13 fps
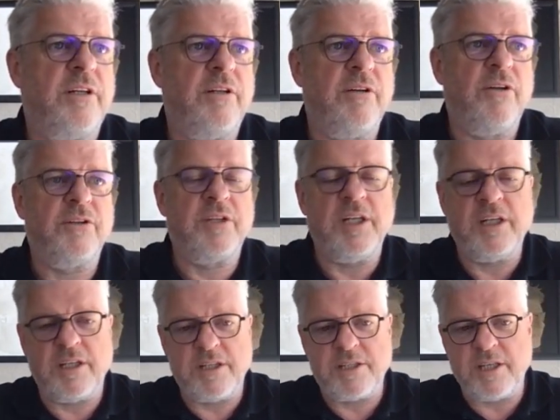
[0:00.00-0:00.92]

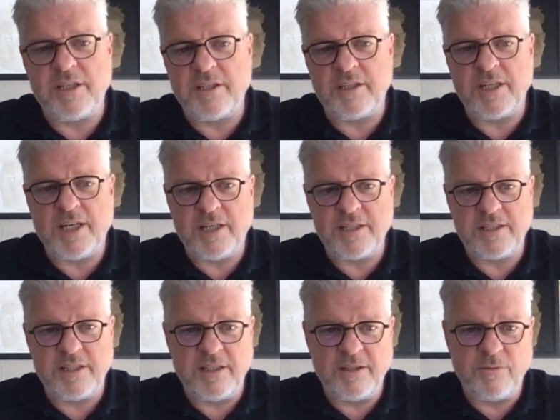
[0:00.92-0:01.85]
nothing is
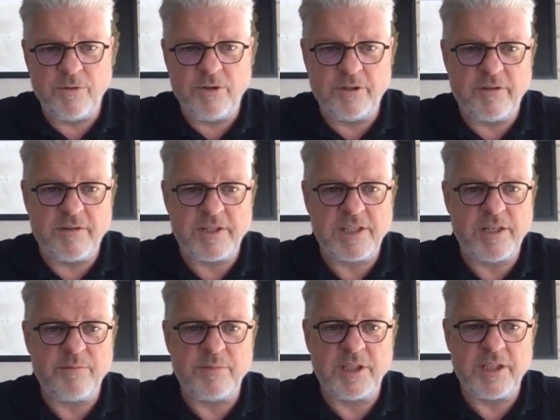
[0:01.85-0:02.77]
standardized in the world of
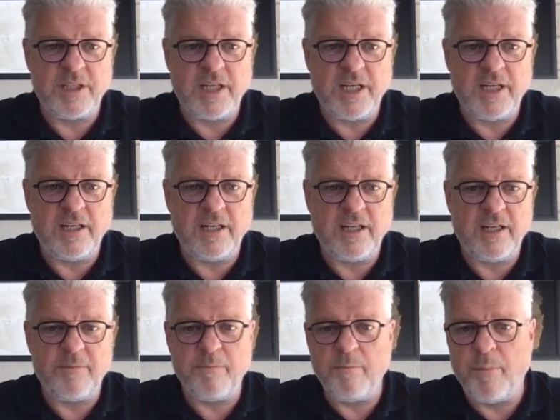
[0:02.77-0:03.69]
assembly, and
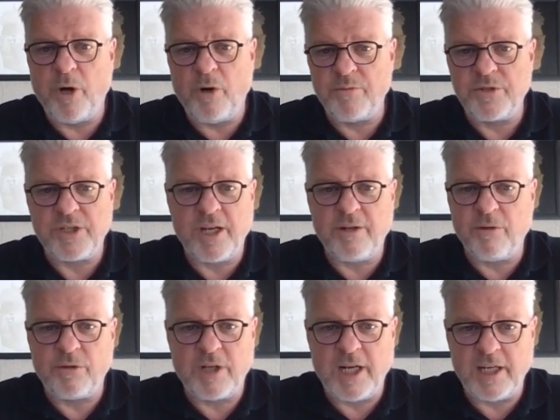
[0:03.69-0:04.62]
then BOMs can
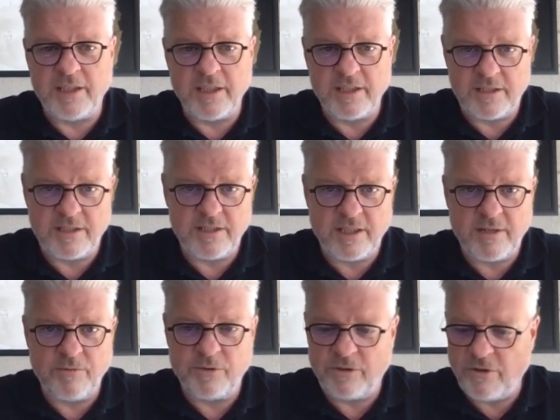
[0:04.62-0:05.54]
look like this.
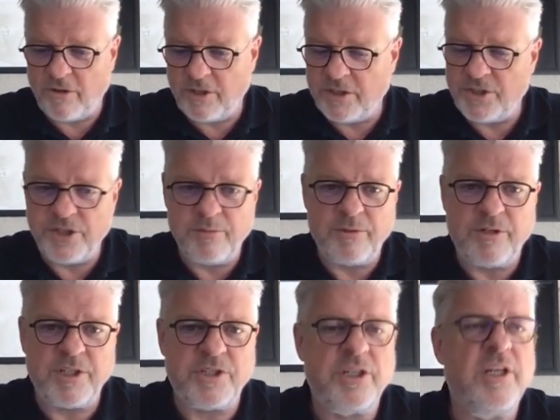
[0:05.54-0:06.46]
I would call it
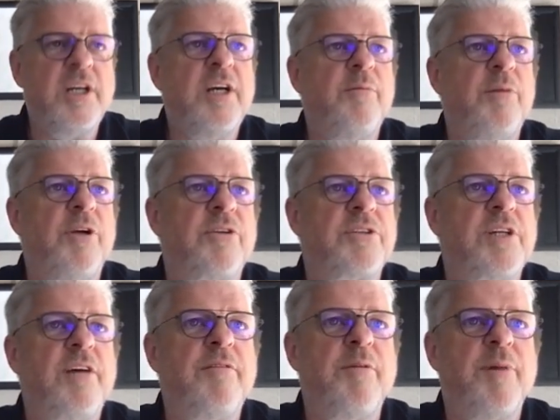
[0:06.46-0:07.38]
gibberish, because
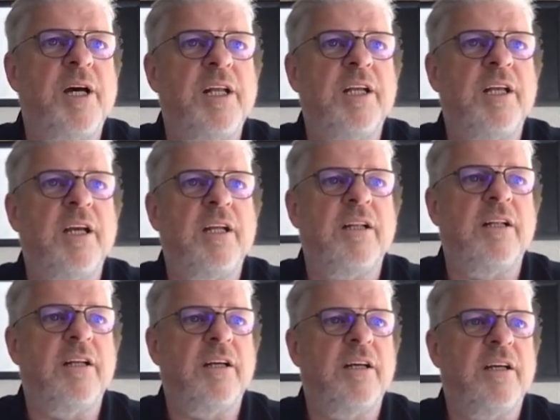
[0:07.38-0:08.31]
everybody
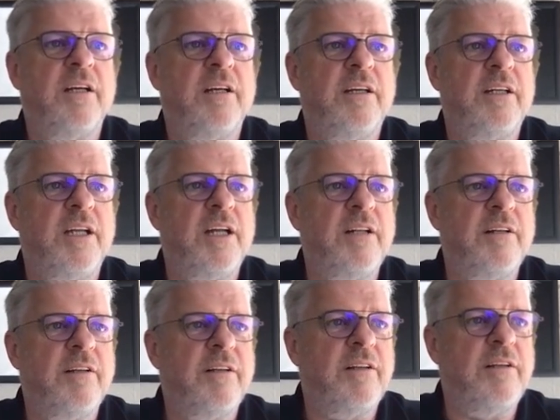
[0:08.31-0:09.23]
can
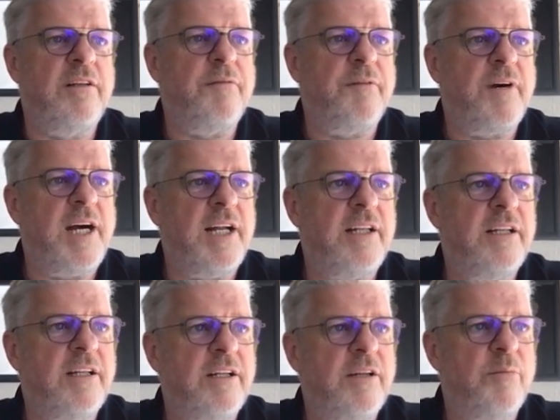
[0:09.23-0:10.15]

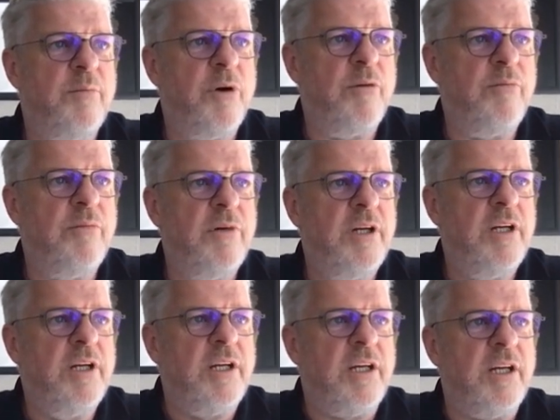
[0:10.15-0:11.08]
define the BOM
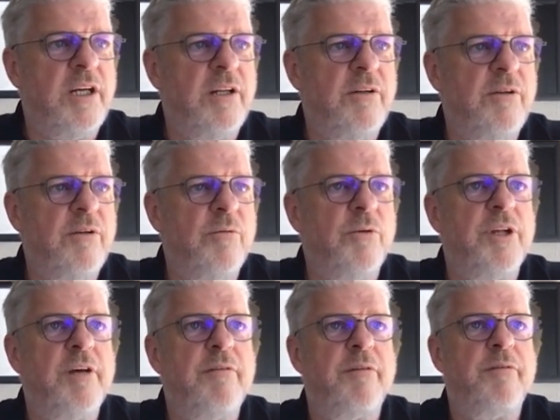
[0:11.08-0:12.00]
in
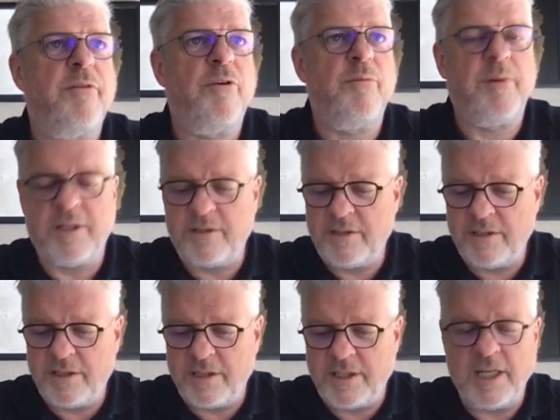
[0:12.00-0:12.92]
whatever format
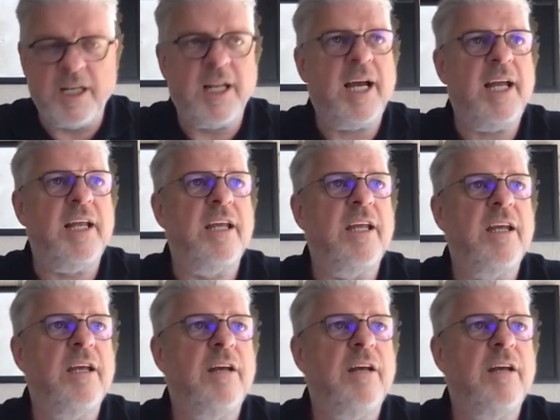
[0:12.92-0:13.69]
they like.